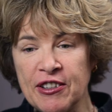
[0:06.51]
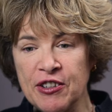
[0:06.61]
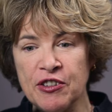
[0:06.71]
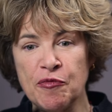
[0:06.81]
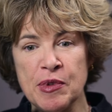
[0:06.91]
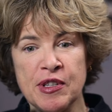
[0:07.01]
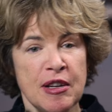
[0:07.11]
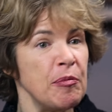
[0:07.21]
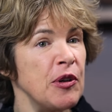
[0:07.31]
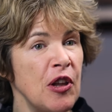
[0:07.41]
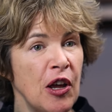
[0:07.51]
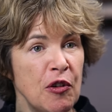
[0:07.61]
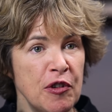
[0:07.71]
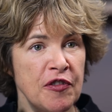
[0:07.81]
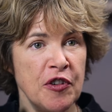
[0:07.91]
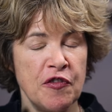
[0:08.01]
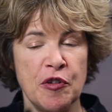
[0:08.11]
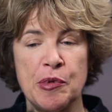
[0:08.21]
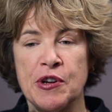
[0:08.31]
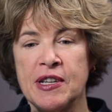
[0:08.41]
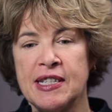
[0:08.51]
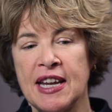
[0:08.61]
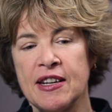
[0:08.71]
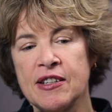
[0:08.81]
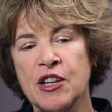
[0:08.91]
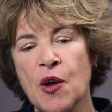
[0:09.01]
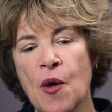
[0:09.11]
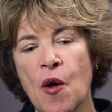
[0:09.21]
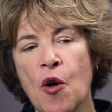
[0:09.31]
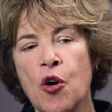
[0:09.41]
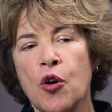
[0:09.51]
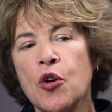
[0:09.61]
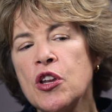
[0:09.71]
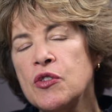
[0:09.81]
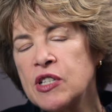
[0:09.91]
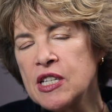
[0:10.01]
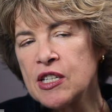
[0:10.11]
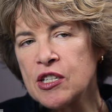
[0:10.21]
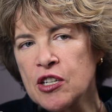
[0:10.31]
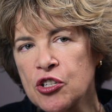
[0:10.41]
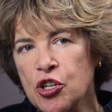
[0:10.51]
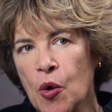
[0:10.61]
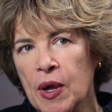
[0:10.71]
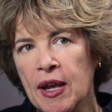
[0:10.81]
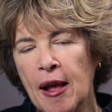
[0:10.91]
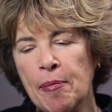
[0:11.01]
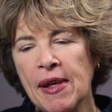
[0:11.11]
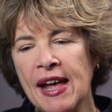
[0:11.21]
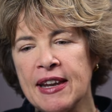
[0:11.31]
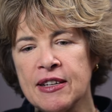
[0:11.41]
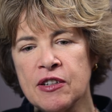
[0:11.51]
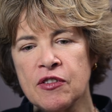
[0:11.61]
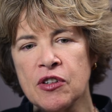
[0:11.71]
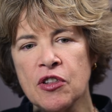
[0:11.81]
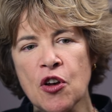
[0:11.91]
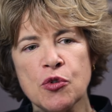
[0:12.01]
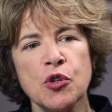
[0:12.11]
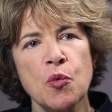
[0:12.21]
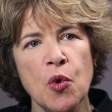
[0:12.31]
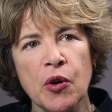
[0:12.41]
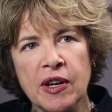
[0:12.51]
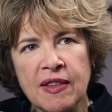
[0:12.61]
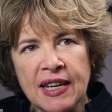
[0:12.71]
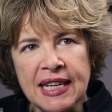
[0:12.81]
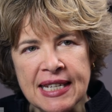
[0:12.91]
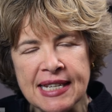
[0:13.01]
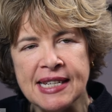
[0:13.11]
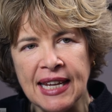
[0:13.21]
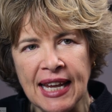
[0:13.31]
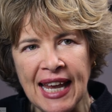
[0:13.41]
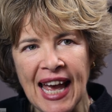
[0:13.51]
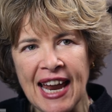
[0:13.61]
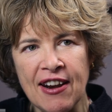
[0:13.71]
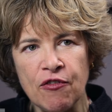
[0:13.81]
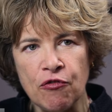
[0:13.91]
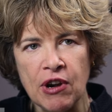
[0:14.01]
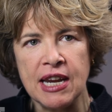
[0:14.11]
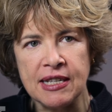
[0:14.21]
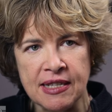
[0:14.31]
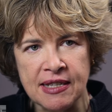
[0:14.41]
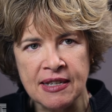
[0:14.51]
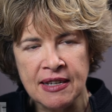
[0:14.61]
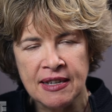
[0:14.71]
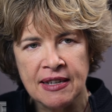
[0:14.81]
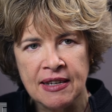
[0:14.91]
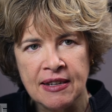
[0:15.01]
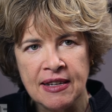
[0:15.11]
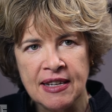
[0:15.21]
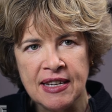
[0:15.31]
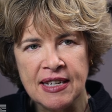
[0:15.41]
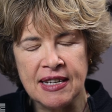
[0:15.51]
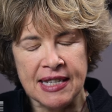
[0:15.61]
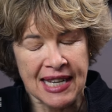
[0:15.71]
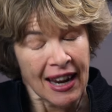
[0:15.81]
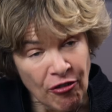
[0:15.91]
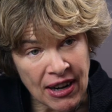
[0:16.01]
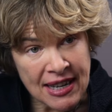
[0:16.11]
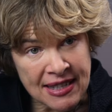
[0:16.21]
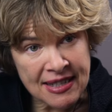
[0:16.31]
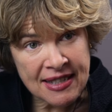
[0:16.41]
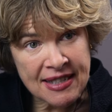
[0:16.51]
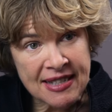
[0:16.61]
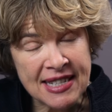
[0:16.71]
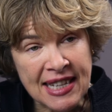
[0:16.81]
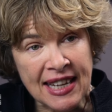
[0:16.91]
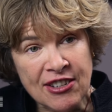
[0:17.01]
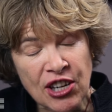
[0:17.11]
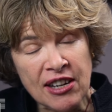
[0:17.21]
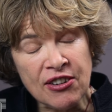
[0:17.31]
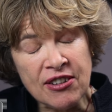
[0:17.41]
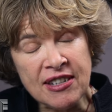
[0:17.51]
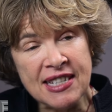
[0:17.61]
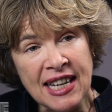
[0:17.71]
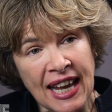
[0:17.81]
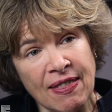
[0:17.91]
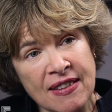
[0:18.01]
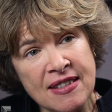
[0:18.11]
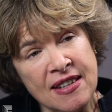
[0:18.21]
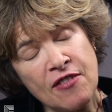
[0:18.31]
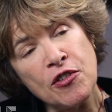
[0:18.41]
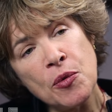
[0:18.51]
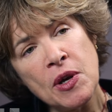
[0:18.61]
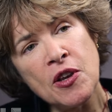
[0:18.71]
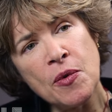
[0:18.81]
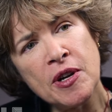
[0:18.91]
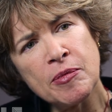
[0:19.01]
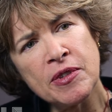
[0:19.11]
you've been stumping all over for Bernie Sanders. Who do you see showing up? And to those who worry that he doesn't get race, does he get race? Does he get gender? Does he get this stuff in the way you want him